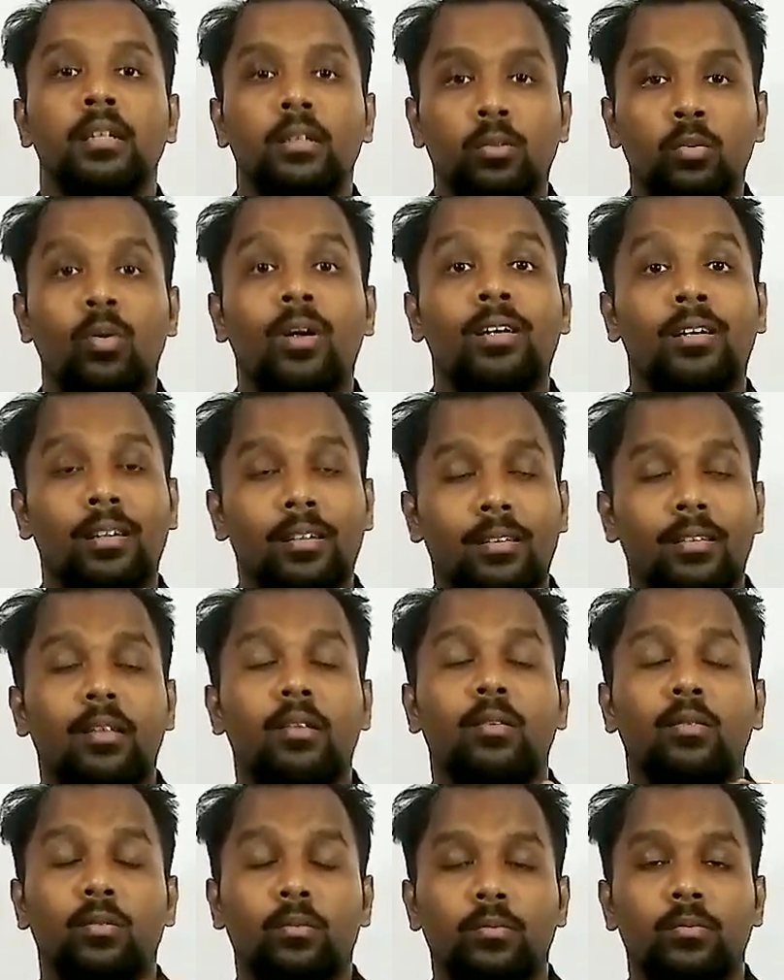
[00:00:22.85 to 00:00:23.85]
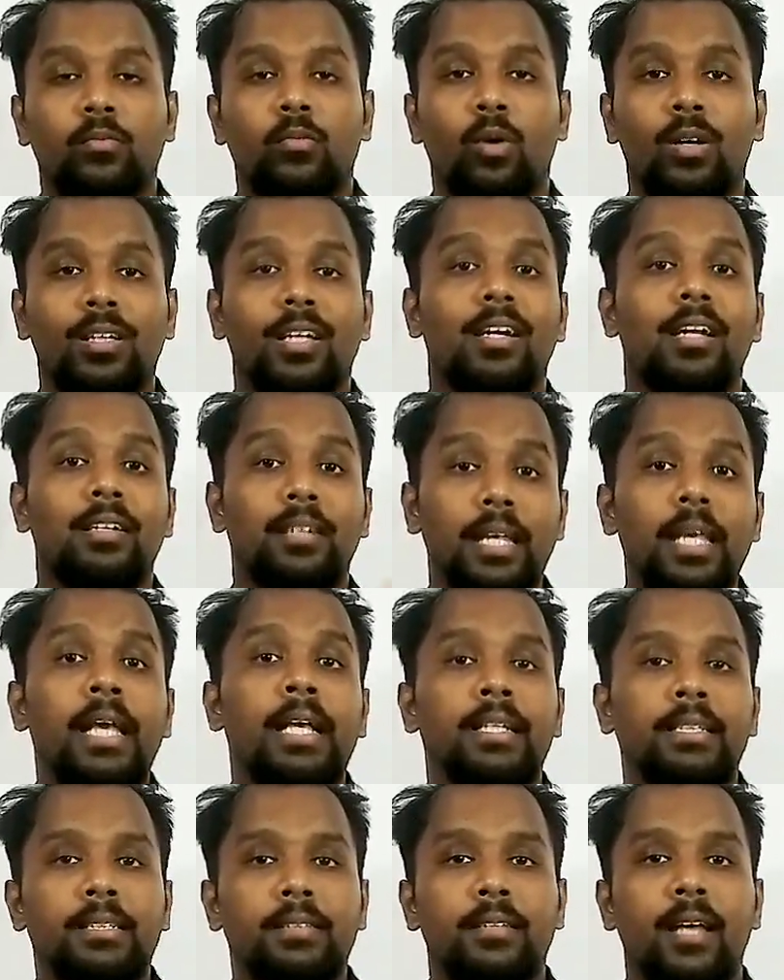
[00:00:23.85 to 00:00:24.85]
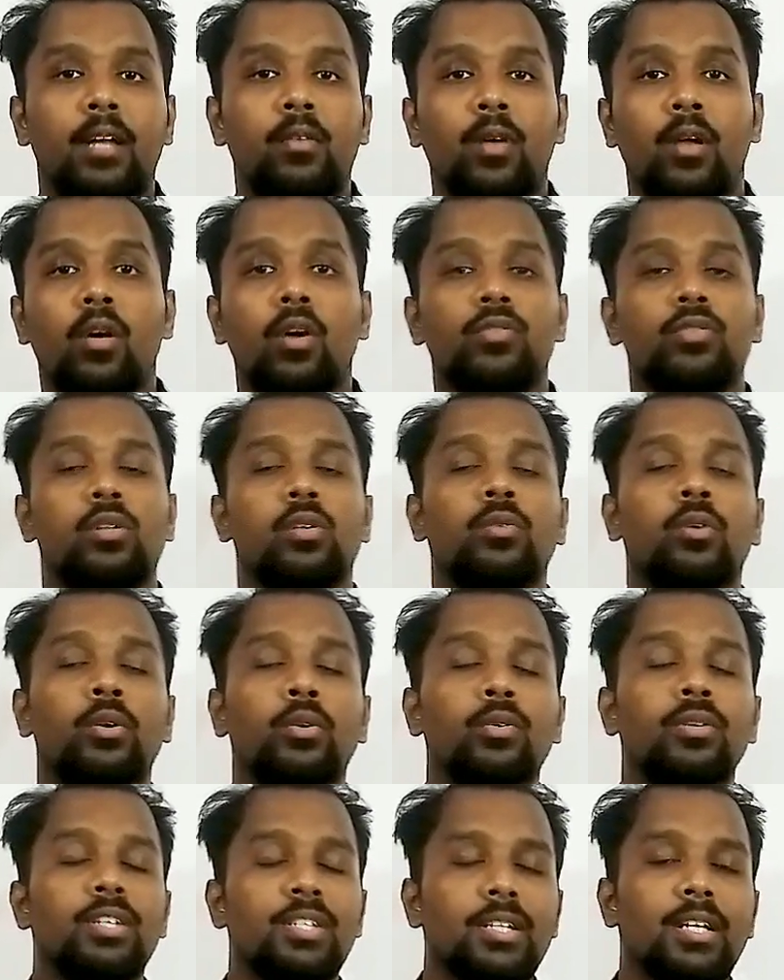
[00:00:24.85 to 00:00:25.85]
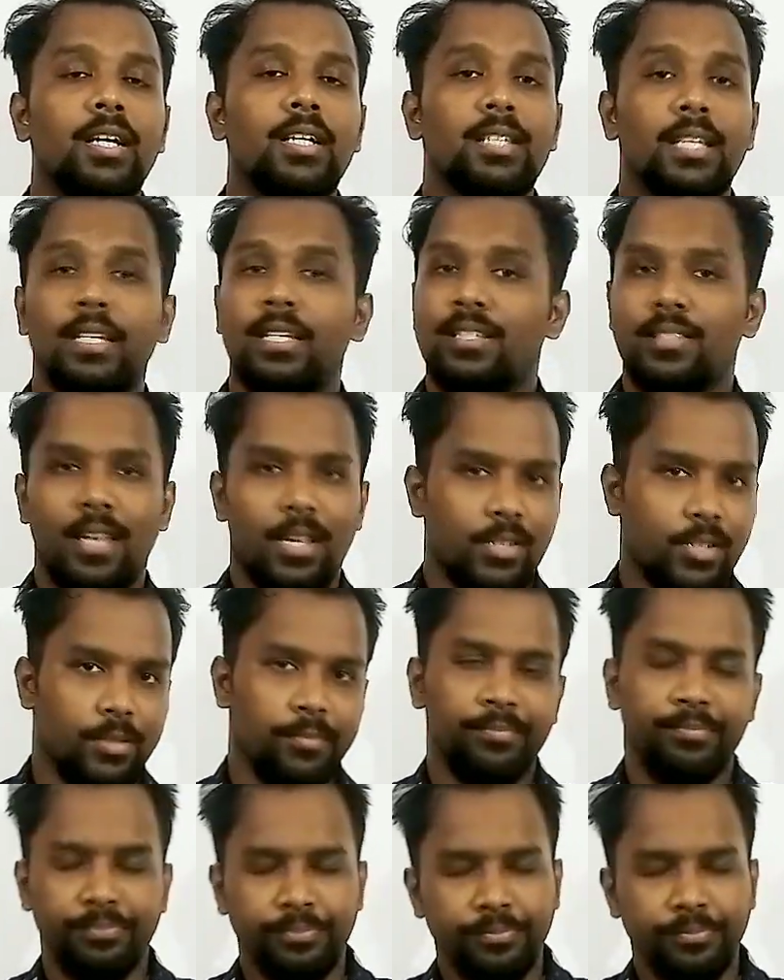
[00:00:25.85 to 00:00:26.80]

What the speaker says: What are the things that we are actually going to discuss in this lesson?